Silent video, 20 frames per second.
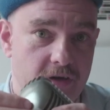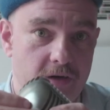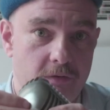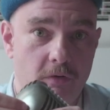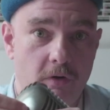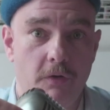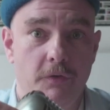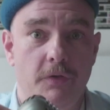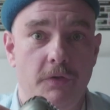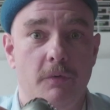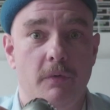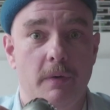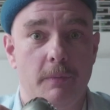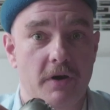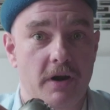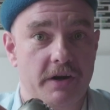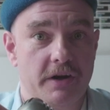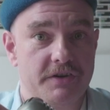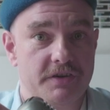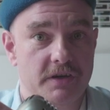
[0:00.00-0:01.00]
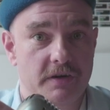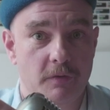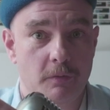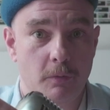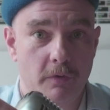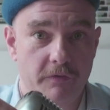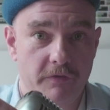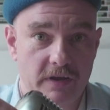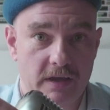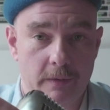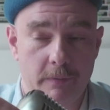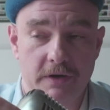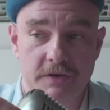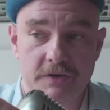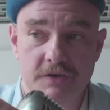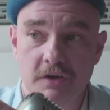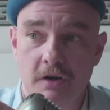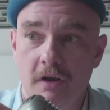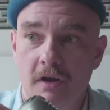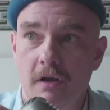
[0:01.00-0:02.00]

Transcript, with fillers: wrote The Reproduction of the Moving Image,